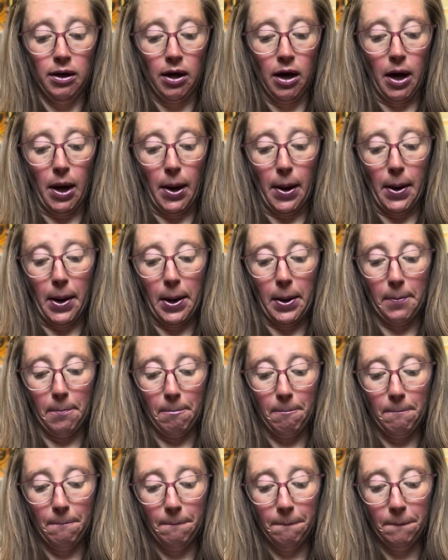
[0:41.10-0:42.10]

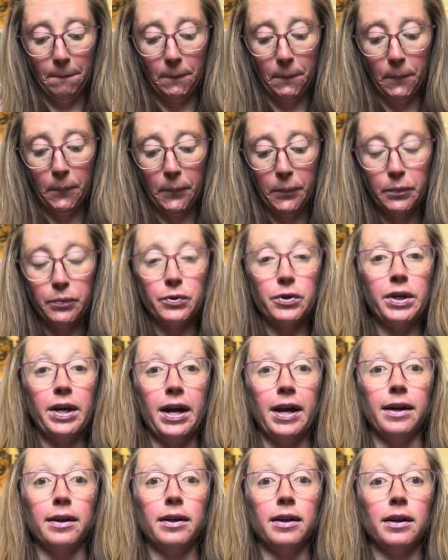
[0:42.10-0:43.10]
So
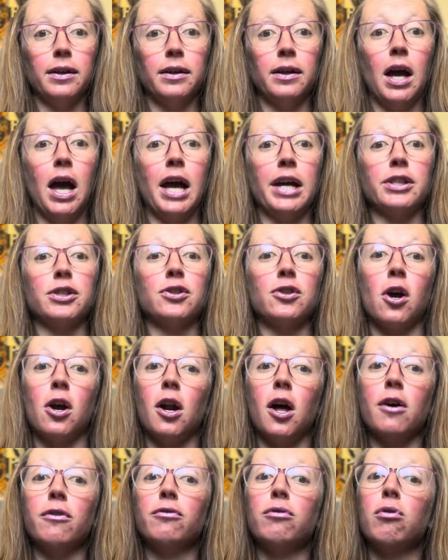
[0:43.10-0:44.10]
yeah, I start
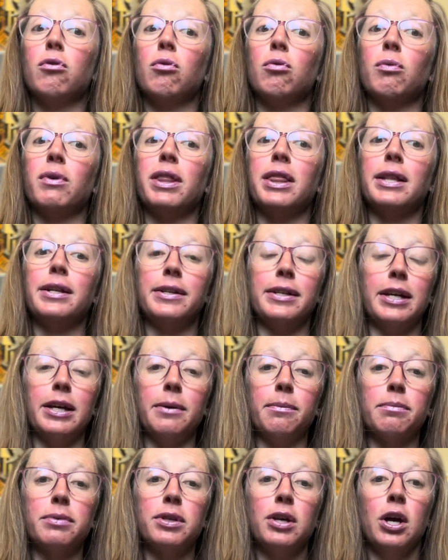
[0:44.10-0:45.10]
off with
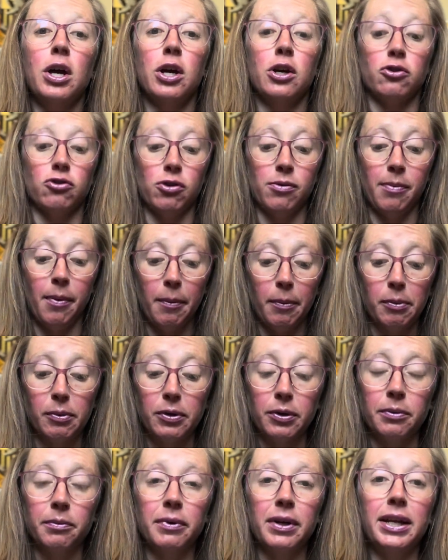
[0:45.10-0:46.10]
tips. So remember, when
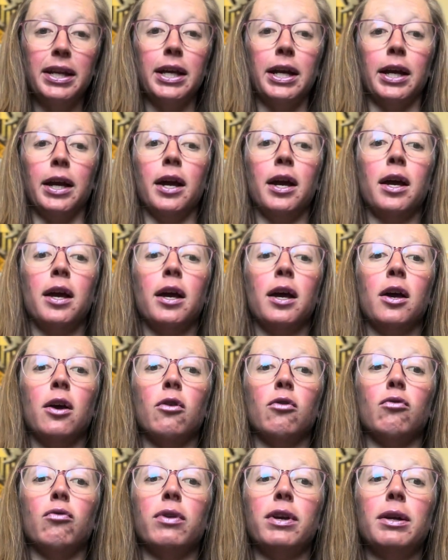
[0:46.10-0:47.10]
you're reading,
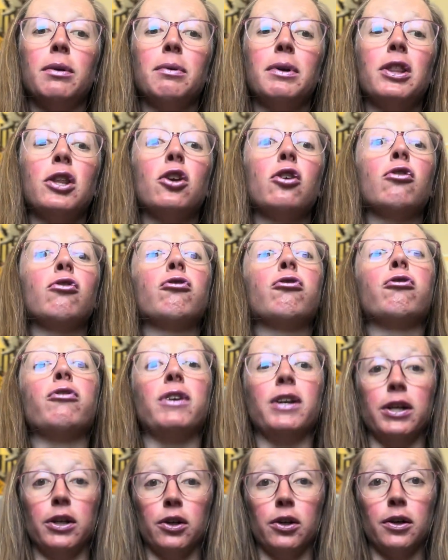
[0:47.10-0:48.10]
read with your
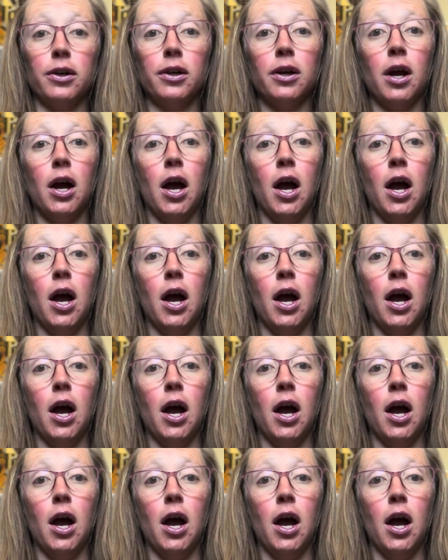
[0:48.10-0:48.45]
finger,